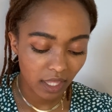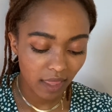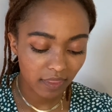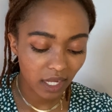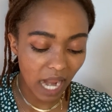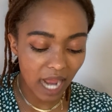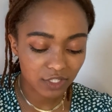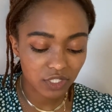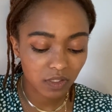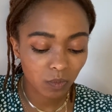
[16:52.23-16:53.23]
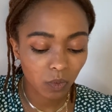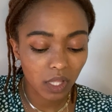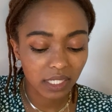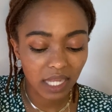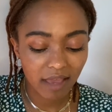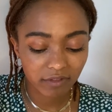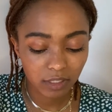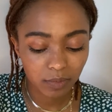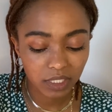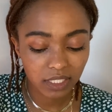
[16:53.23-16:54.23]
That action will
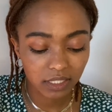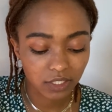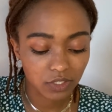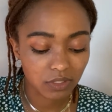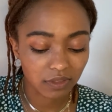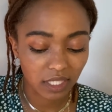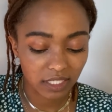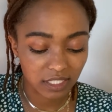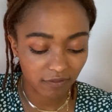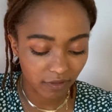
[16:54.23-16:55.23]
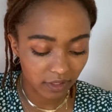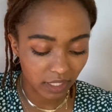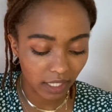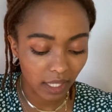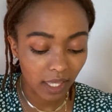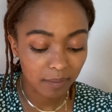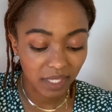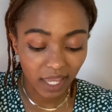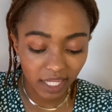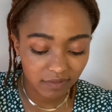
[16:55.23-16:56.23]
inevitably lead you to think differently,
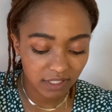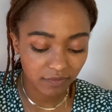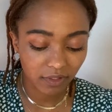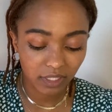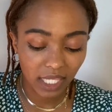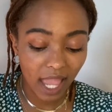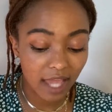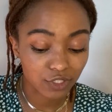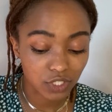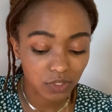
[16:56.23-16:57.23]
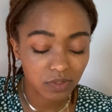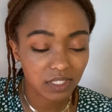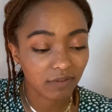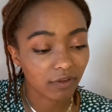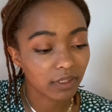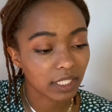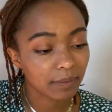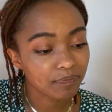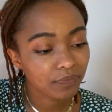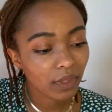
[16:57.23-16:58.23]
behave differently, and choose differently.
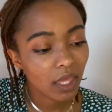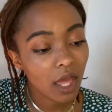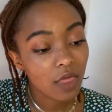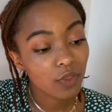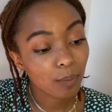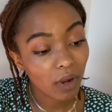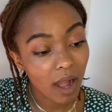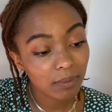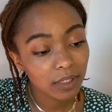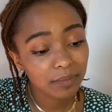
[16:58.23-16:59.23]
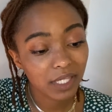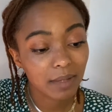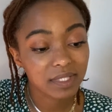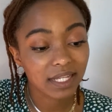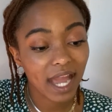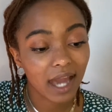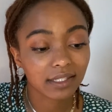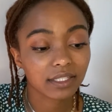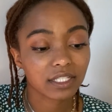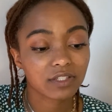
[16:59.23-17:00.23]
The problem becomes a
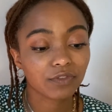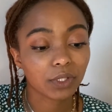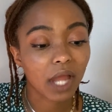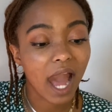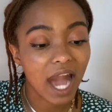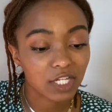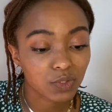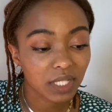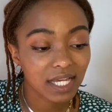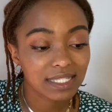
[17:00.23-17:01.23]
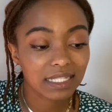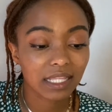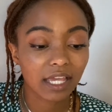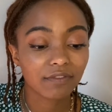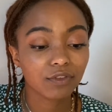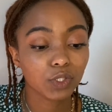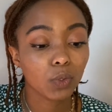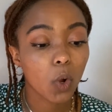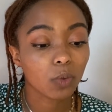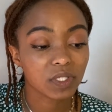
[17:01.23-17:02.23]
catalyst for you to actualize the life you
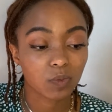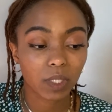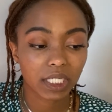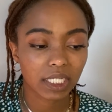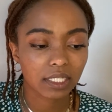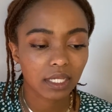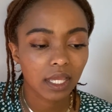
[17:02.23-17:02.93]
always wanted.